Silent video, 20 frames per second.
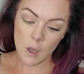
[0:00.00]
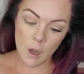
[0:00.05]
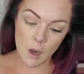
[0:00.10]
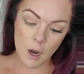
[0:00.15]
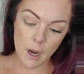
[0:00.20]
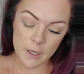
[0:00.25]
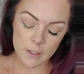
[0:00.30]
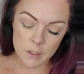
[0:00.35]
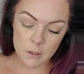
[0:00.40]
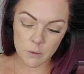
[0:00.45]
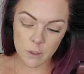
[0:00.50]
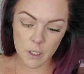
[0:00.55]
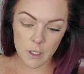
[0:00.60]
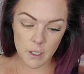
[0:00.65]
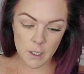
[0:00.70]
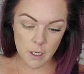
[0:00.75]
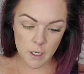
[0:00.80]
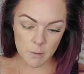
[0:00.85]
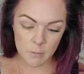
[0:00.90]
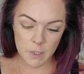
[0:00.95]
All right, so we're
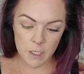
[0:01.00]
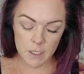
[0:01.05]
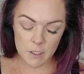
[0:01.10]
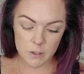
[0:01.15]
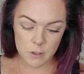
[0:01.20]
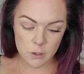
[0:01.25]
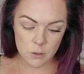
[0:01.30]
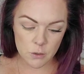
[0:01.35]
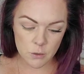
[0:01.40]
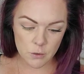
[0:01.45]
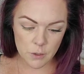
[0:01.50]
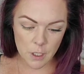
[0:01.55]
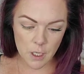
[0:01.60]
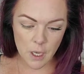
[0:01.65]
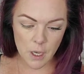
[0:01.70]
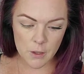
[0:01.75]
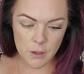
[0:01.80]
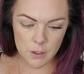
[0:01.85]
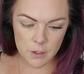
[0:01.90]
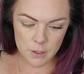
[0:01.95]
going to come in and do
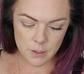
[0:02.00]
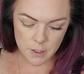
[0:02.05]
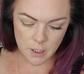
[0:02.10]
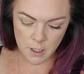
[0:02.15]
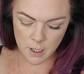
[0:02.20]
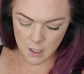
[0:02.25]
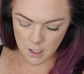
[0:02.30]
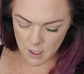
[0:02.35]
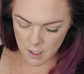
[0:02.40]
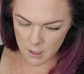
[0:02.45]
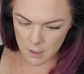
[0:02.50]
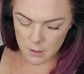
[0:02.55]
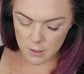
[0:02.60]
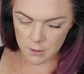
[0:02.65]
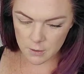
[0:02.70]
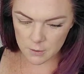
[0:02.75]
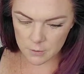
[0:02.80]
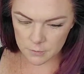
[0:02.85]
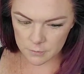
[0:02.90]
the other side.